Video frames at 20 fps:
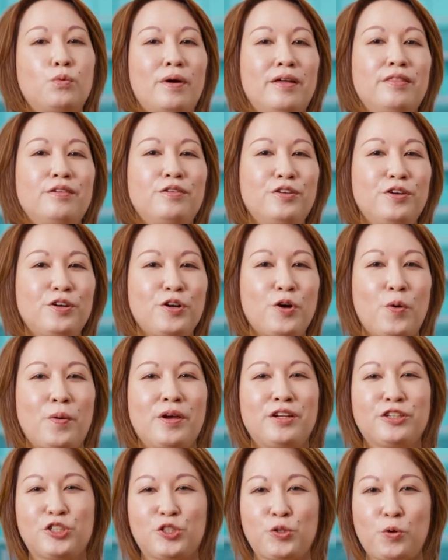whether you're
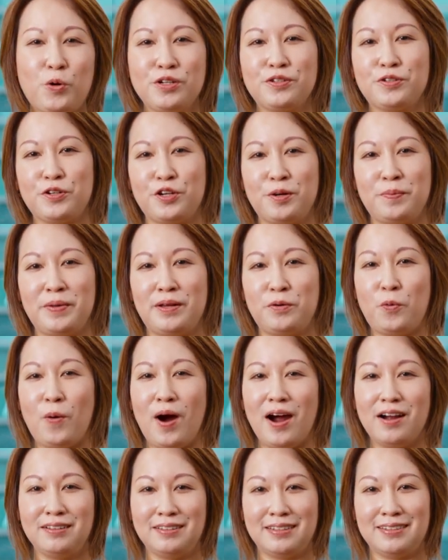going short-term and
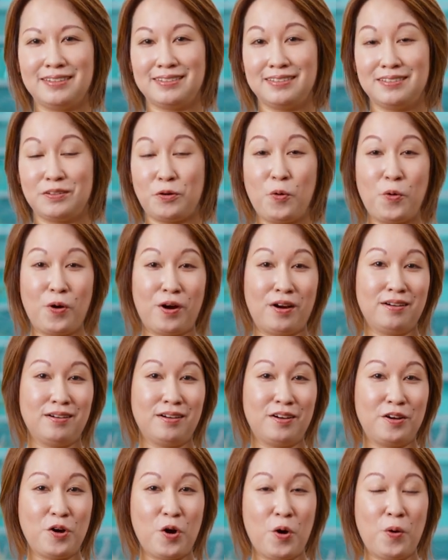wireless or
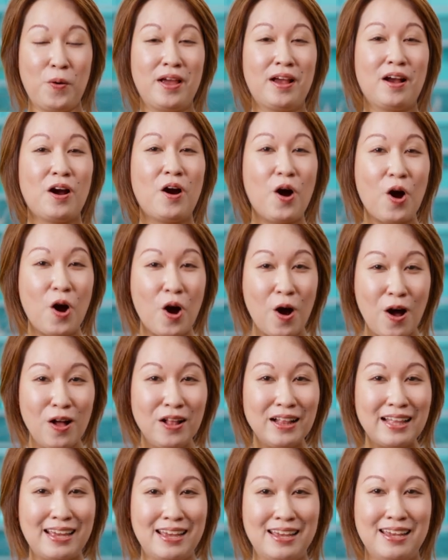going
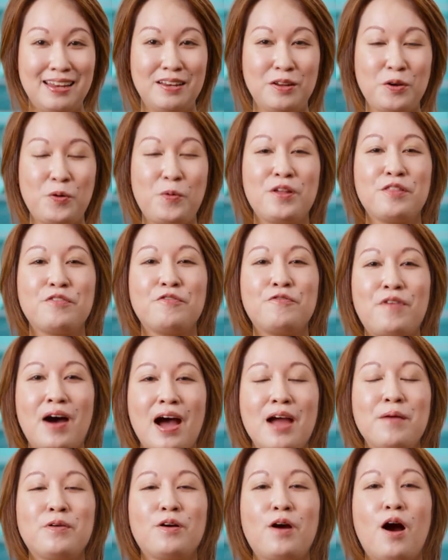all in with
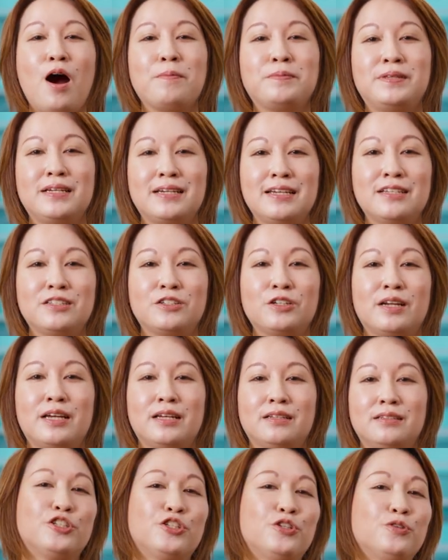fiber optic
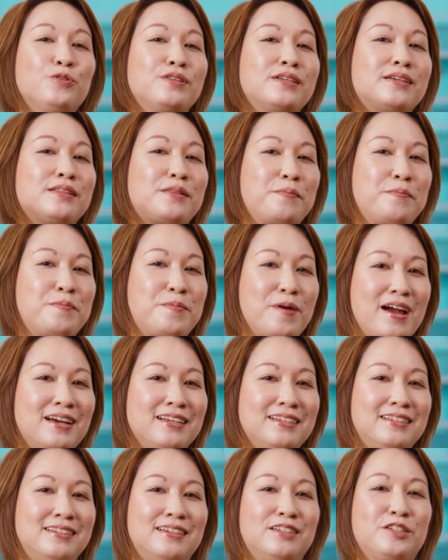internet, choosing the
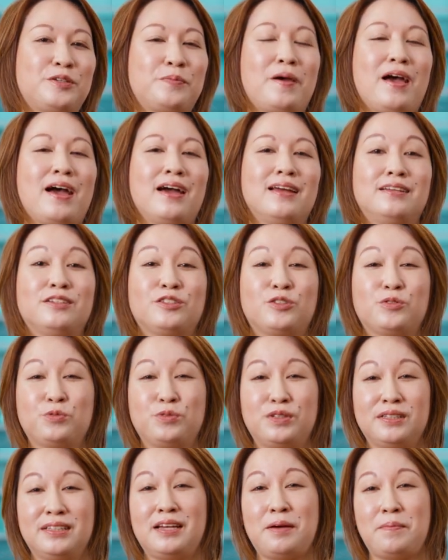best in Japan is
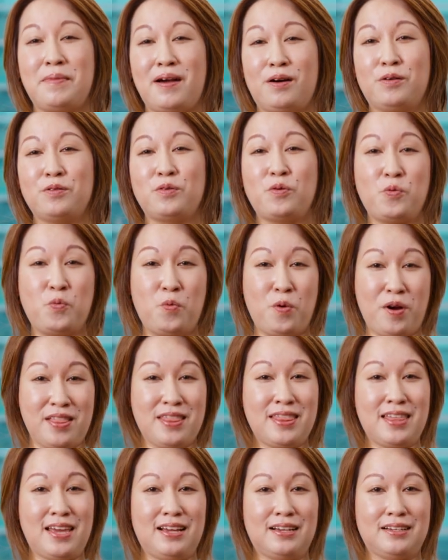really about one
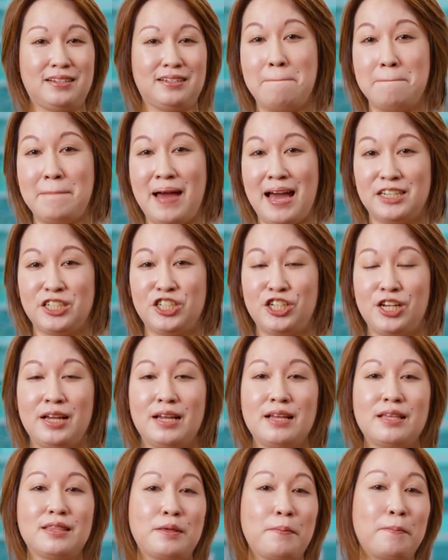thing:
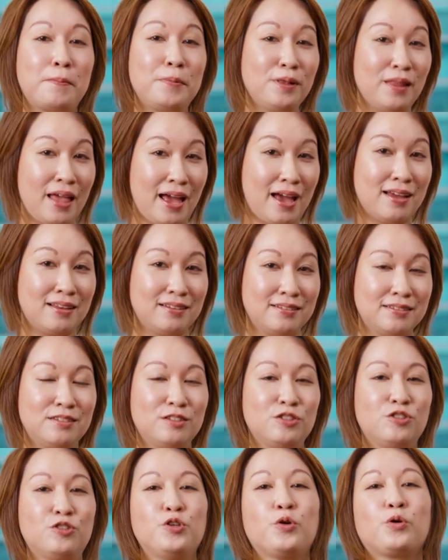matching the plan
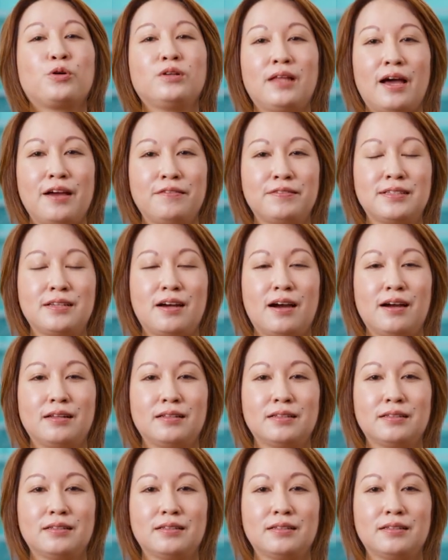to your lifestyle.